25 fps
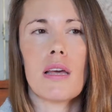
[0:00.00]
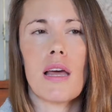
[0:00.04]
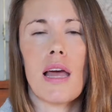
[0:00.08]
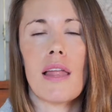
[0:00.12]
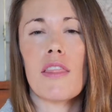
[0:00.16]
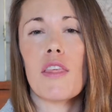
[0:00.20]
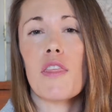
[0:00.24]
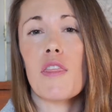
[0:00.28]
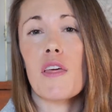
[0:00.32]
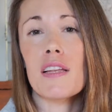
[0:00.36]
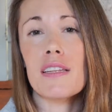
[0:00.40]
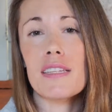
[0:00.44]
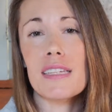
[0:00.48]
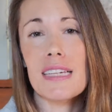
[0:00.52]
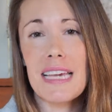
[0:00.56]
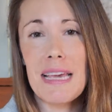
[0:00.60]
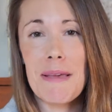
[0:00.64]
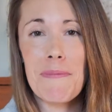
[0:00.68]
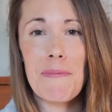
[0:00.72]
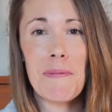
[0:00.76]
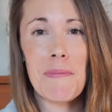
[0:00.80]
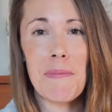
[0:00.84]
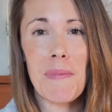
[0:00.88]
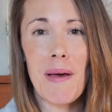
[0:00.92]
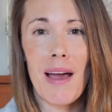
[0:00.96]
And the thing to
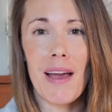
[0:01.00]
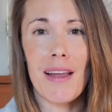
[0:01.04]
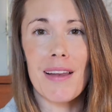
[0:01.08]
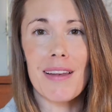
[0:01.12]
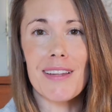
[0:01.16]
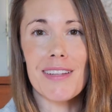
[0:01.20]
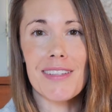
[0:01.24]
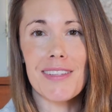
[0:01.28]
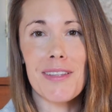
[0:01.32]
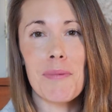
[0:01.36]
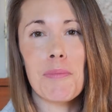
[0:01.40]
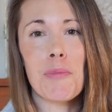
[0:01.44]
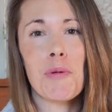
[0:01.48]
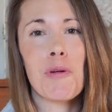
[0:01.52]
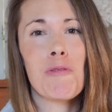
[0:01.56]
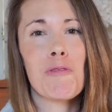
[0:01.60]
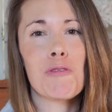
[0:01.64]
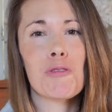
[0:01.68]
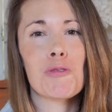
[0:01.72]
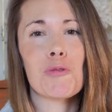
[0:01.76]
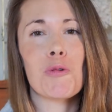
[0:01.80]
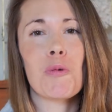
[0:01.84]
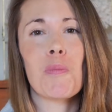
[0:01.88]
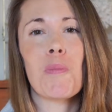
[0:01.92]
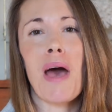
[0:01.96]
keep in mind is that
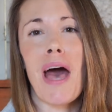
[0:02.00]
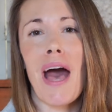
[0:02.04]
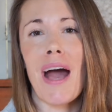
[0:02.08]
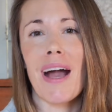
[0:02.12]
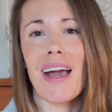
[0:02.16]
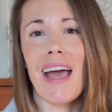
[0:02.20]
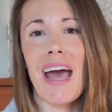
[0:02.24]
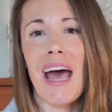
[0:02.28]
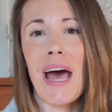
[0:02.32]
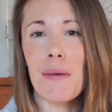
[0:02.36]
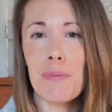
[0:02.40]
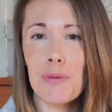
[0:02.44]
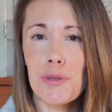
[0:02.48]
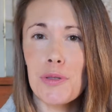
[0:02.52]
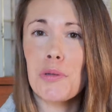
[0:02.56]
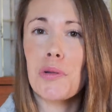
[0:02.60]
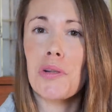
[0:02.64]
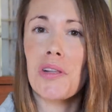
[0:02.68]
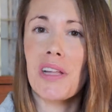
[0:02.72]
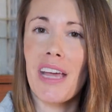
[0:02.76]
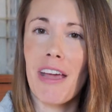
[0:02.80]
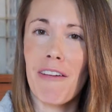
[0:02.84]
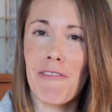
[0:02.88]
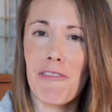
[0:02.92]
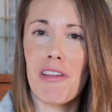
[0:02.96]
movers will pack
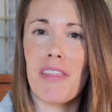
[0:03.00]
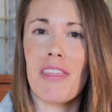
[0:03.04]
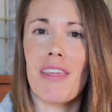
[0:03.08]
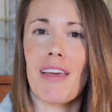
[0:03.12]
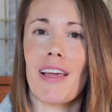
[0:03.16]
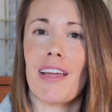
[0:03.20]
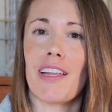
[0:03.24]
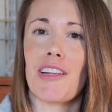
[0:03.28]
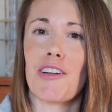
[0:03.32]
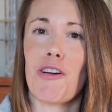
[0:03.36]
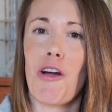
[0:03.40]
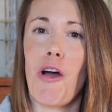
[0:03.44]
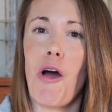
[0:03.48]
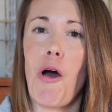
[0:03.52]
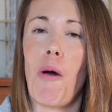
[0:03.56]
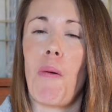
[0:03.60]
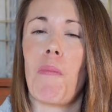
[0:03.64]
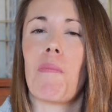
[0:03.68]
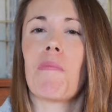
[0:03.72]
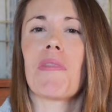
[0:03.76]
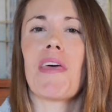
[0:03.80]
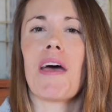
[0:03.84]
absolutely everything in your home.